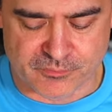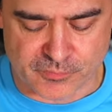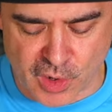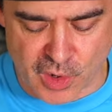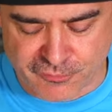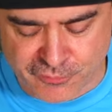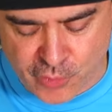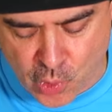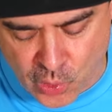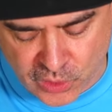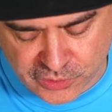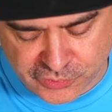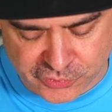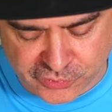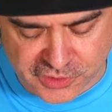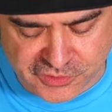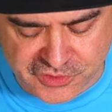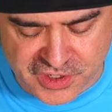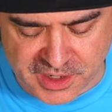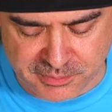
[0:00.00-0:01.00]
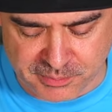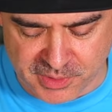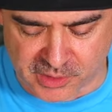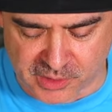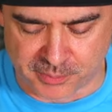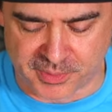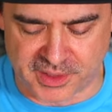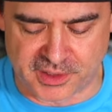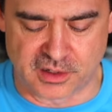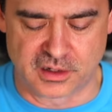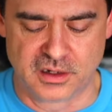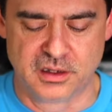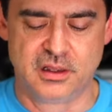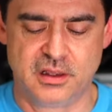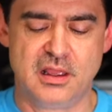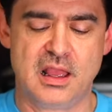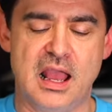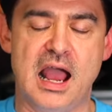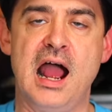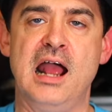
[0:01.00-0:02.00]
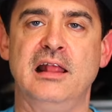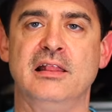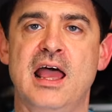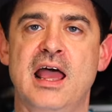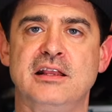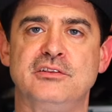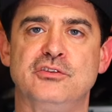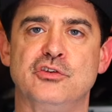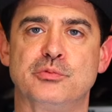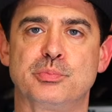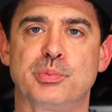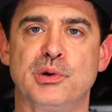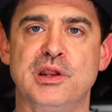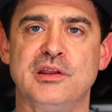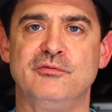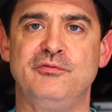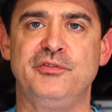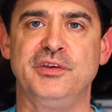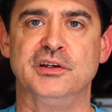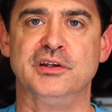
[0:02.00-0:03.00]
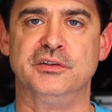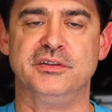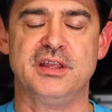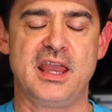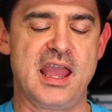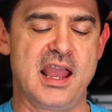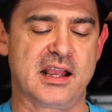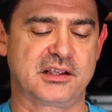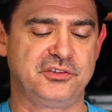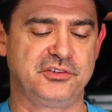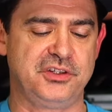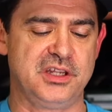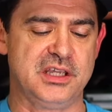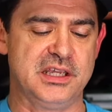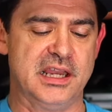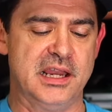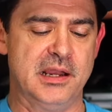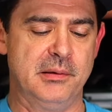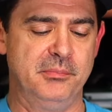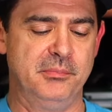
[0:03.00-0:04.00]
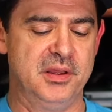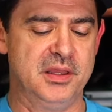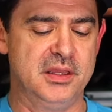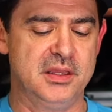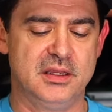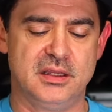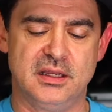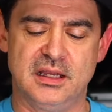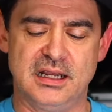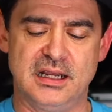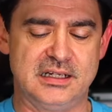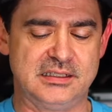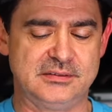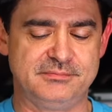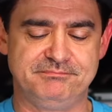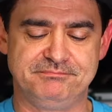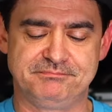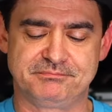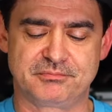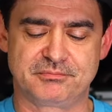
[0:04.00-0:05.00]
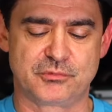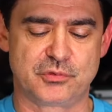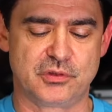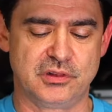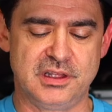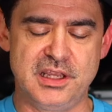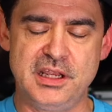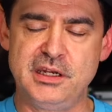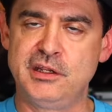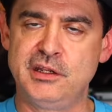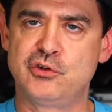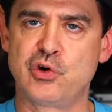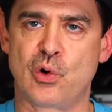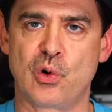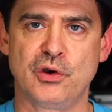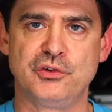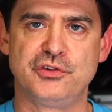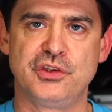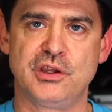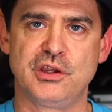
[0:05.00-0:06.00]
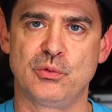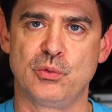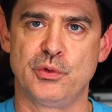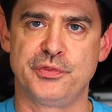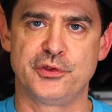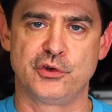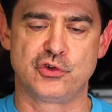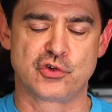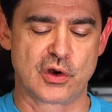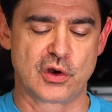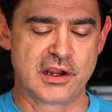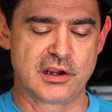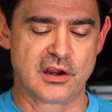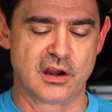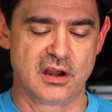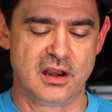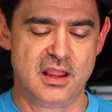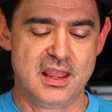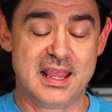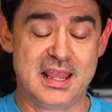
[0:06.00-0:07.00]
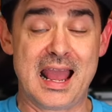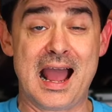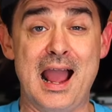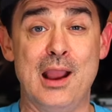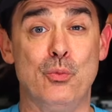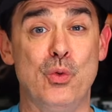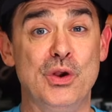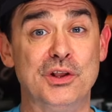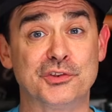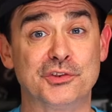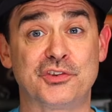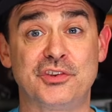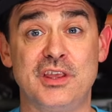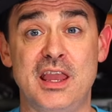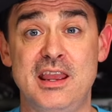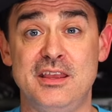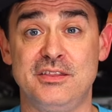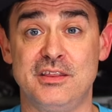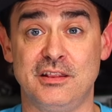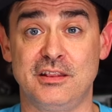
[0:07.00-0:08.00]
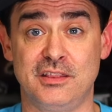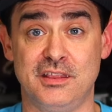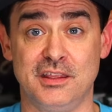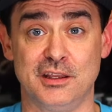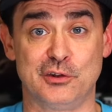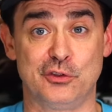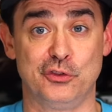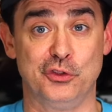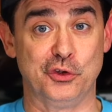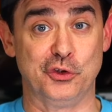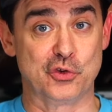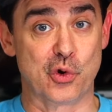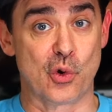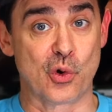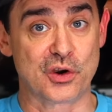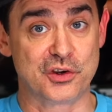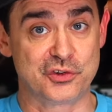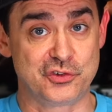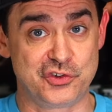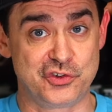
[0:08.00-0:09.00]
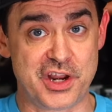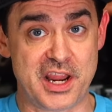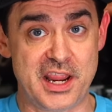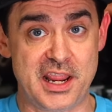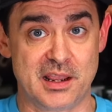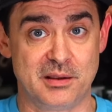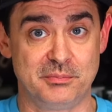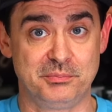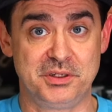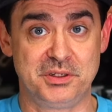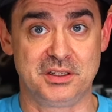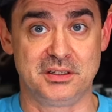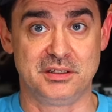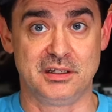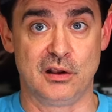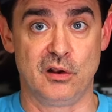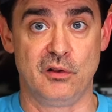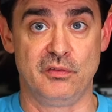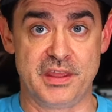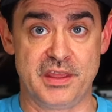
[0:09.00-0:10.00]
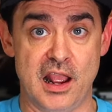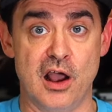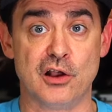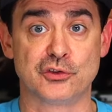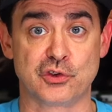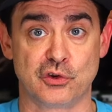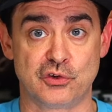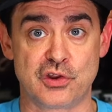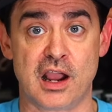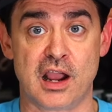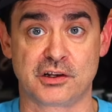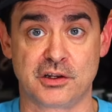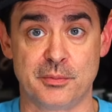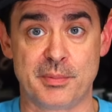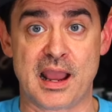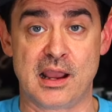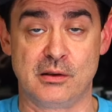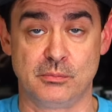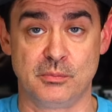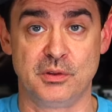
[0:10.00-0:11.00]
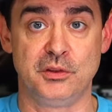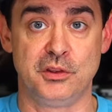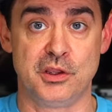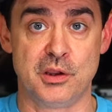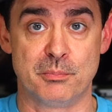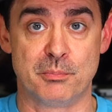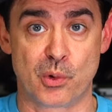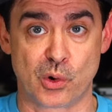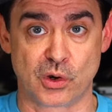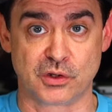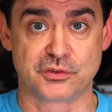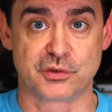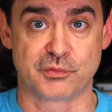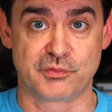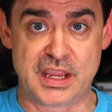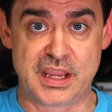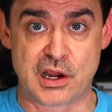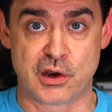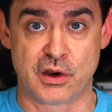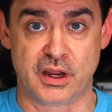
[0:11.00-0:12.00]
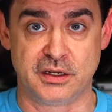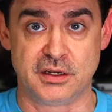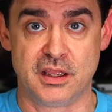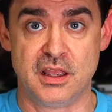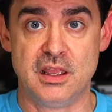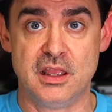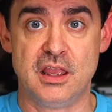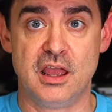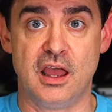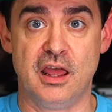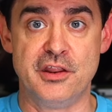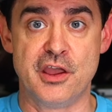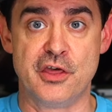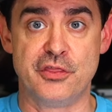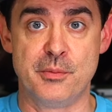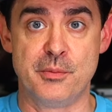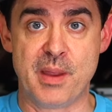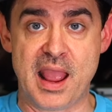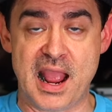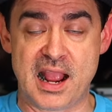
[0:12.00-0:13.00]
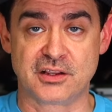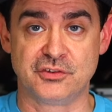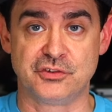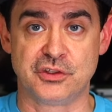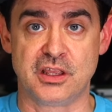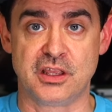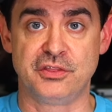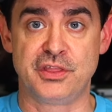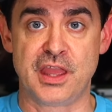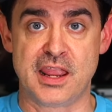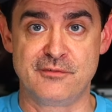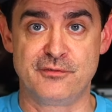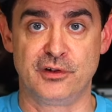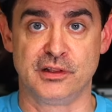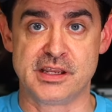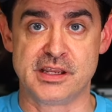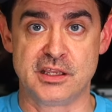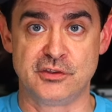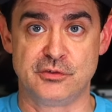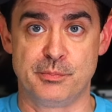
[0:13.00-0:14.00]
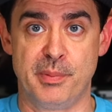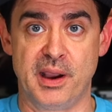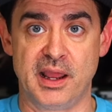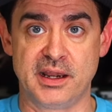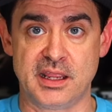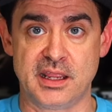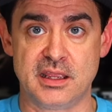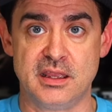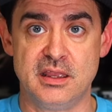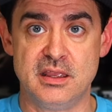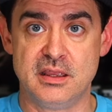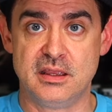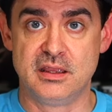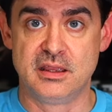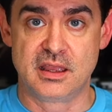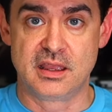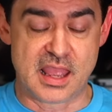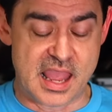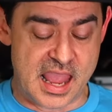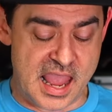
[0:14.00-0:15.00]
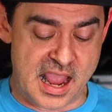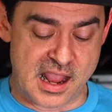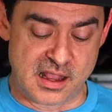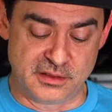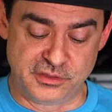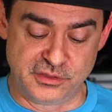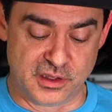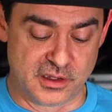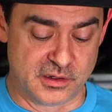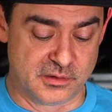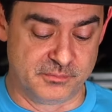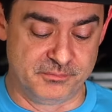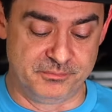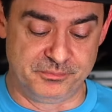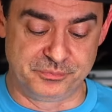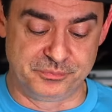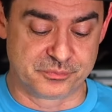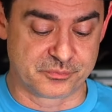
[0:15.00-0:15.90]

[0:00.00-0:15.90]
of course the 10mm, I like the Springfield XDM, leaning towards it with the trigger. I will say that the Taurus jammed. Now, they also talked about the importance of carrying another magazine. Thankfully, his buddy had the,